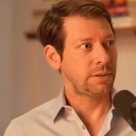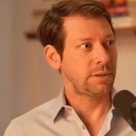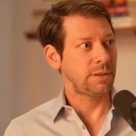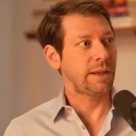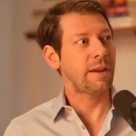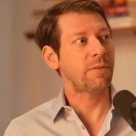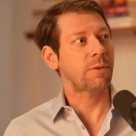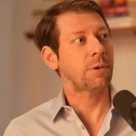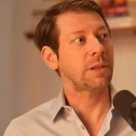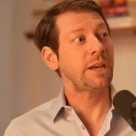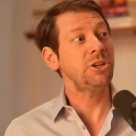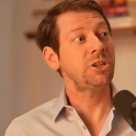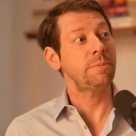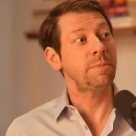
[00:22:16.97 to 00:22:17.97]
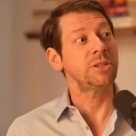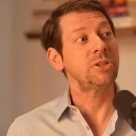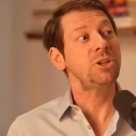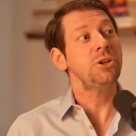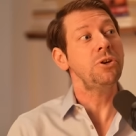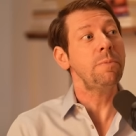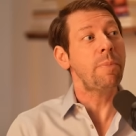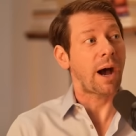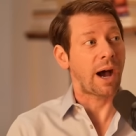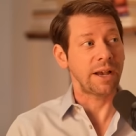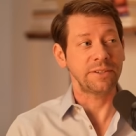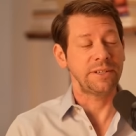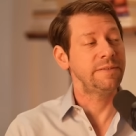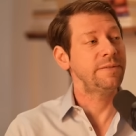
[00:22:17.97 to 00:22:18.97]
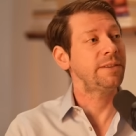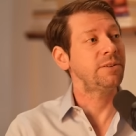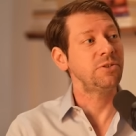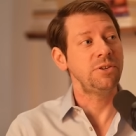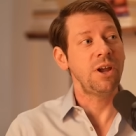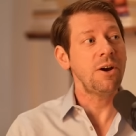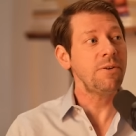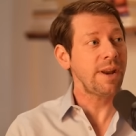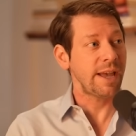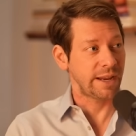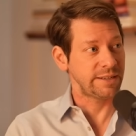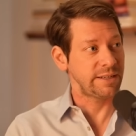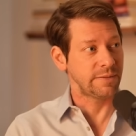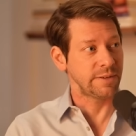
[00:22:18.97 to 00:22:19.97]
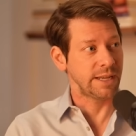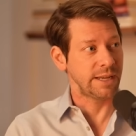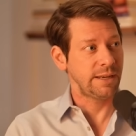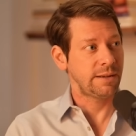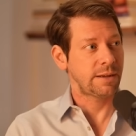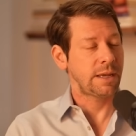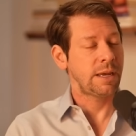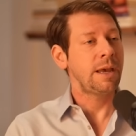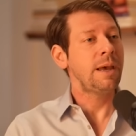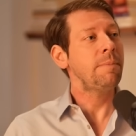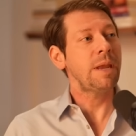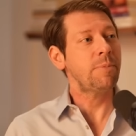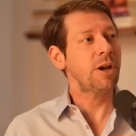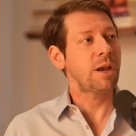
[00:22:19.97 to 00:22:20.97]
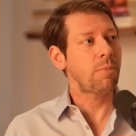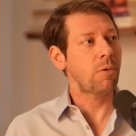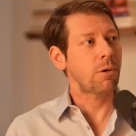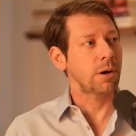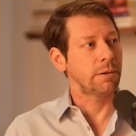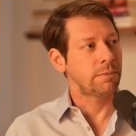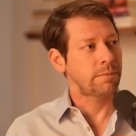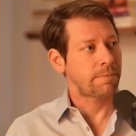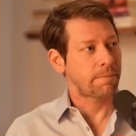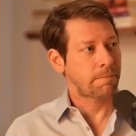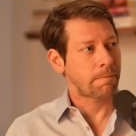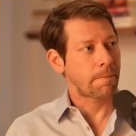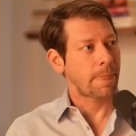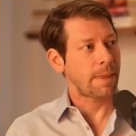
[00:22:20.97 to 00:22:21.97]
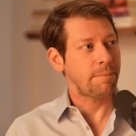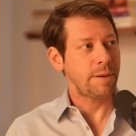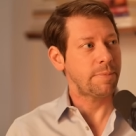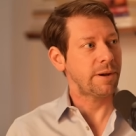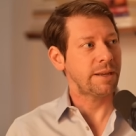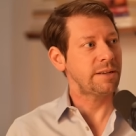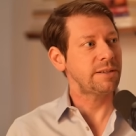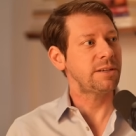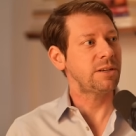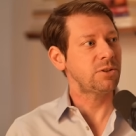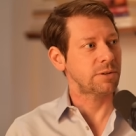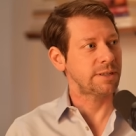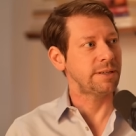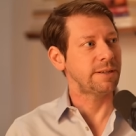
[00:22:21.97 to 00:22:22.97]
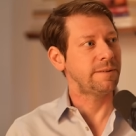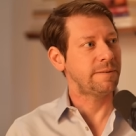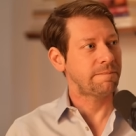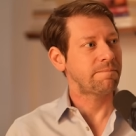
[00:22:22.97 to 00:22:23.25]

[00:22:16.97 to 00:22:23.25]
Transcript: like if the relationship is too positive and there's no negativity, people get bored and people get disinterested.